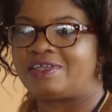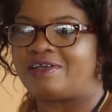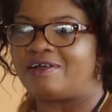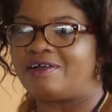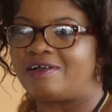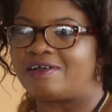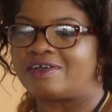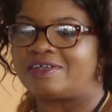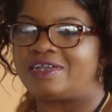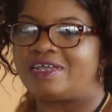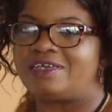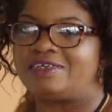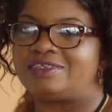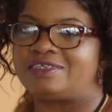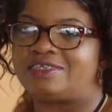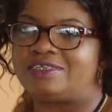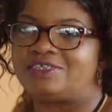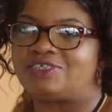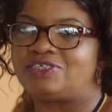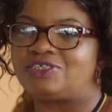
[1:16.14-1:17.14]

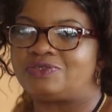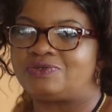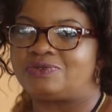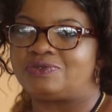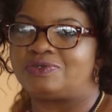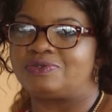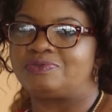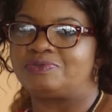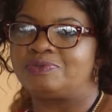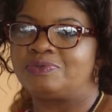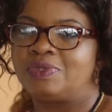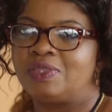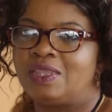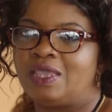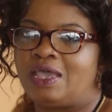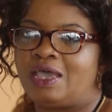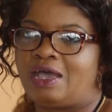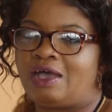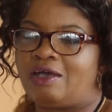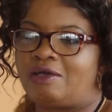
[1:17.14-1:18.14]
organization,
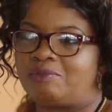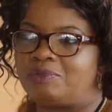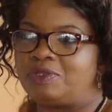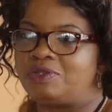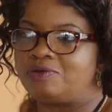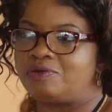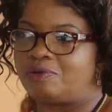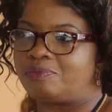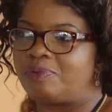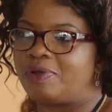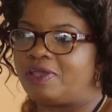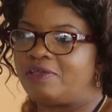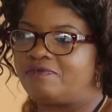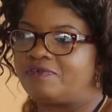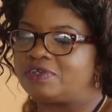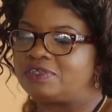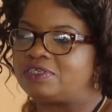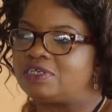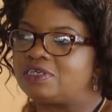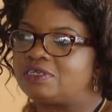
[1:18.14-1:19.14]
a
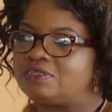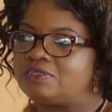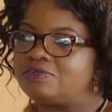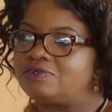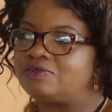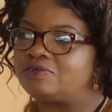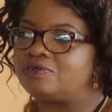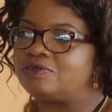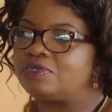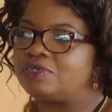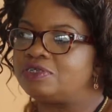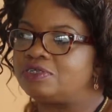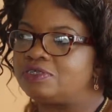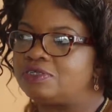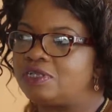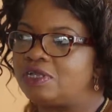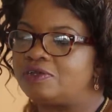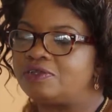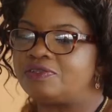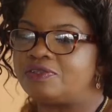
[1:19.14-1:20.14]
private sector
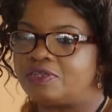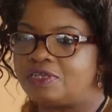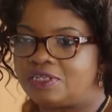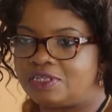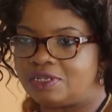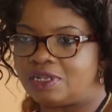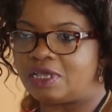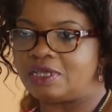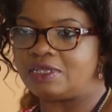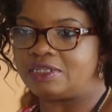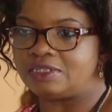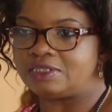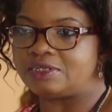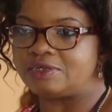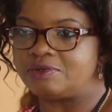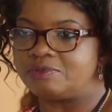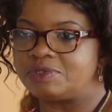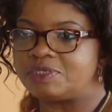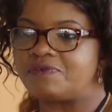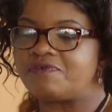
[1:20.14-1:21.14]
in
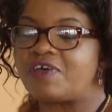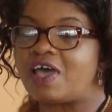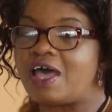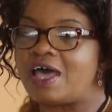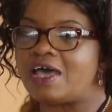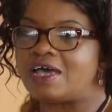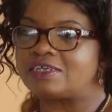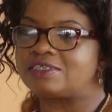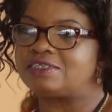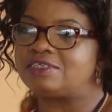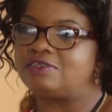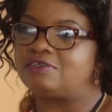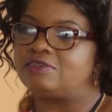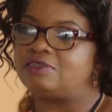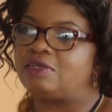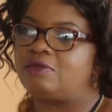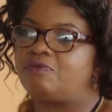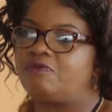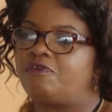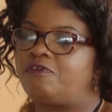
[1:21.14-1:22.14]
terms of asking
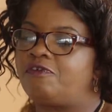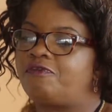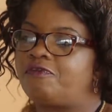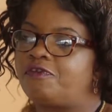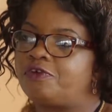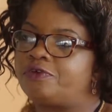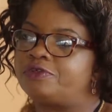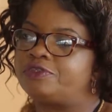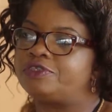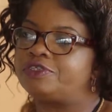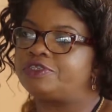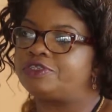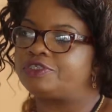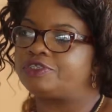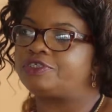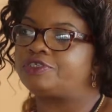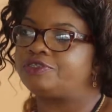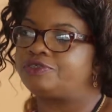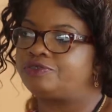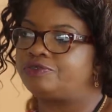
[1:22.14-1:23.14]
them for
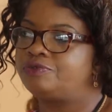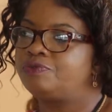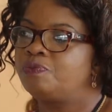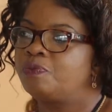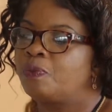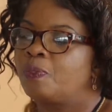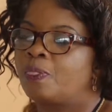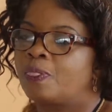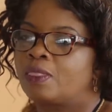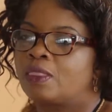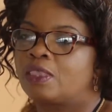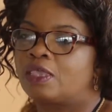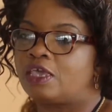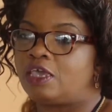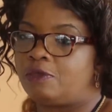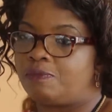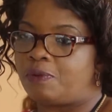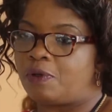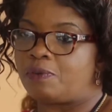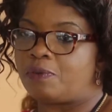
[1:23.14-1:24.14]
funds to
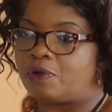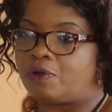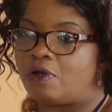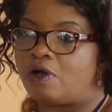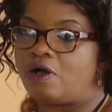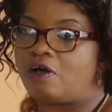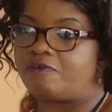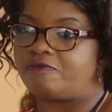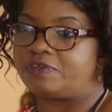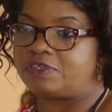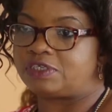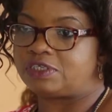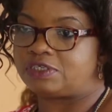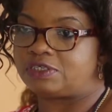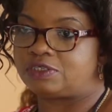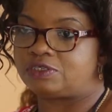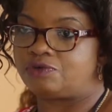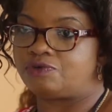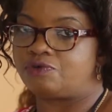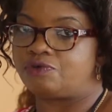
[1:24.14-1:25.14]
keep our
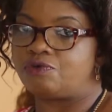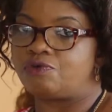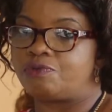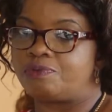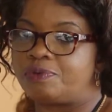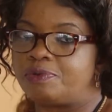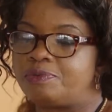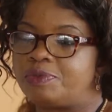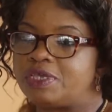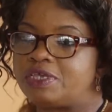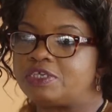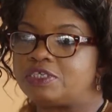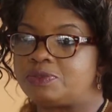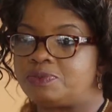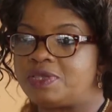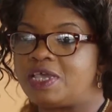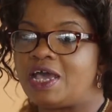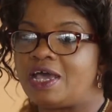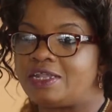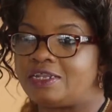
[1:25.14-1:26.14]
office door open because
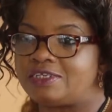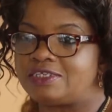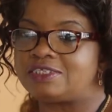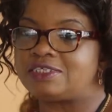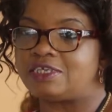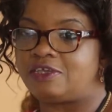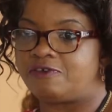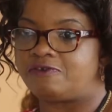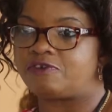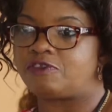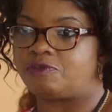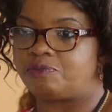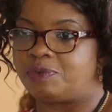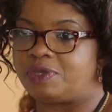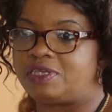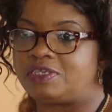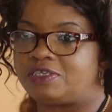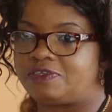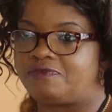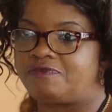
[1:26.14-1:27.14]
we had a safe
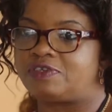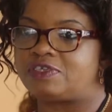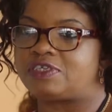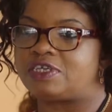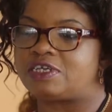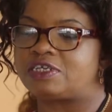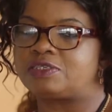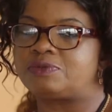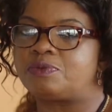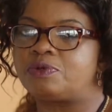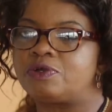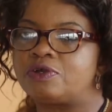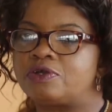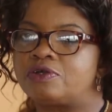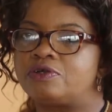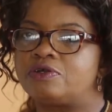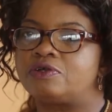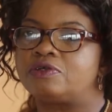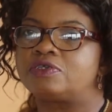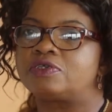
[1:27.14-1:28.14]
space for sex
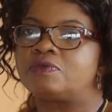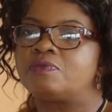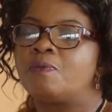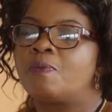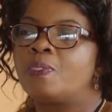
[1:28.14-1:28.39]
workers.